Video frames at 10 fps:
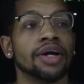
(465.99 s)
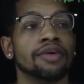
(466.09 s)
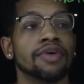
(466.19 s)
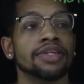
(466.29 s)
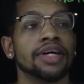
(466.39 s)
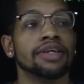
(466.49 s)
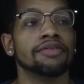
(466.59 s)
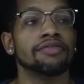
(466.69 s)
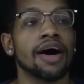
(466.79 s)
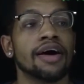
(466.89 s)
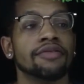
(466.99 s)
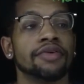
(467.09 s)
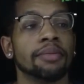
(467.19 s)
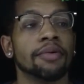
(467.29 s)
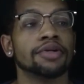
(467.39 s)
that if I take the
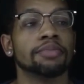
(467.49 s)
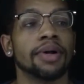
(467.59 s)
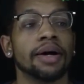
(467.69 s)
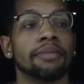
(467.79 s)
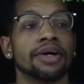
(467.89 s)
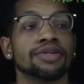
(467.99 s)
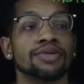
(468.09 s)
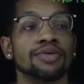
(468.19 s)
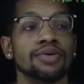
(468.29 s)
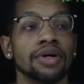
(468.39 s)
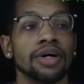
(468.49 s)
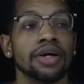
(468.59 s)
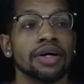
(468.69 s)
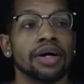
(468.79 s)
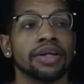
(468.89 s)
5 and multiply it by 2,
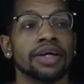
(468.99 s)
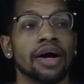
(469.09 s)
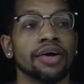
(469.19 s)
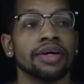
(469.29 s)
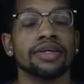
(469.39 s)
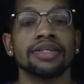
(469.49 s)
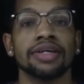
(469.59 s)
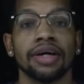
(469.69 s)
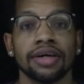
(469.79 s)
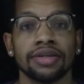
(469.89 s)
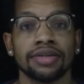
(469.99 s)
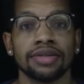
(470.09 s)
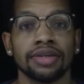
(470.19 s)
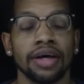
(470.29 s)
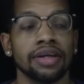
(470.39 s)
then I'll get a 10x.